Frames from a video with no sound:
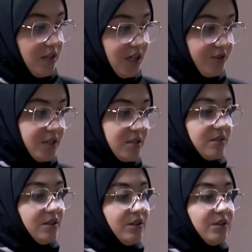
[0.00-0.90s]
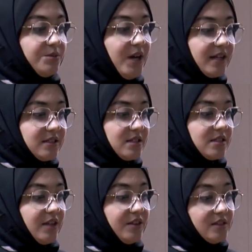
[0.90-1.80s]
delivered in the
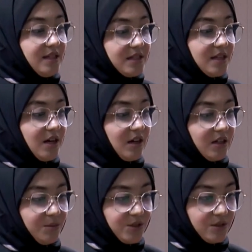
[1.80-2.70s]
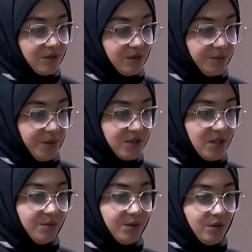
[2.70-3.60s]
practice, and the data are limited on the
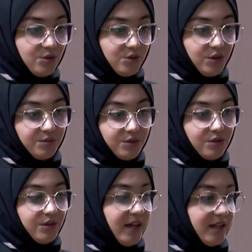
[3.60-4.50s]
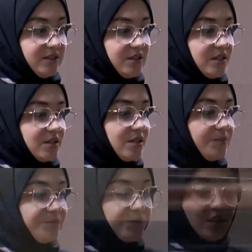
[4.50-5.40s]
best approach to improve the adherence.